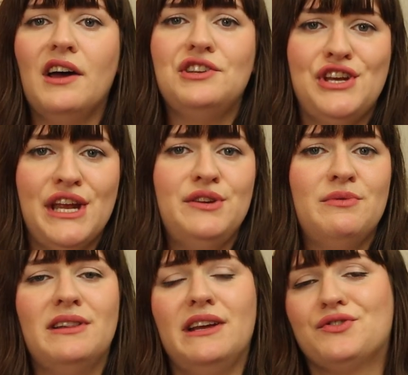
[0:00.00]
are
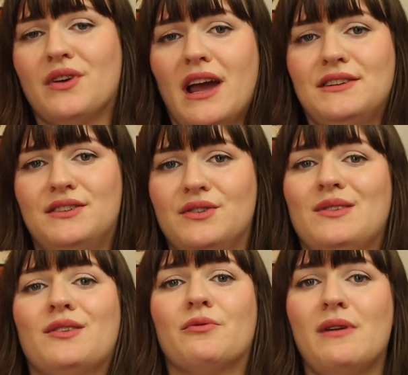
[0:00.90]
genuinely trying to do
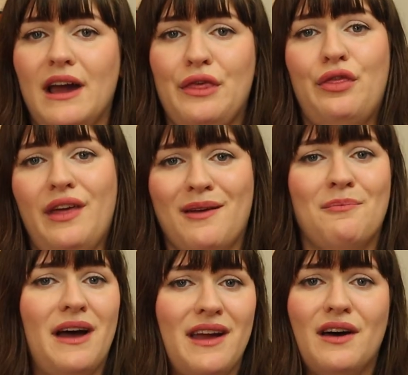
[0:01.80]
the right thing
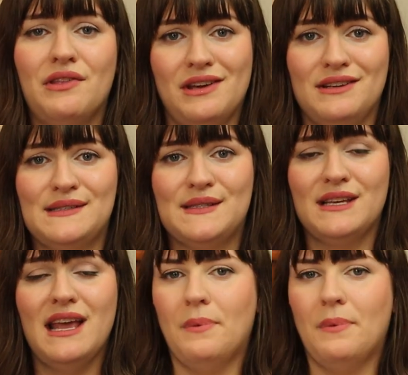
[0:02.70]
by others.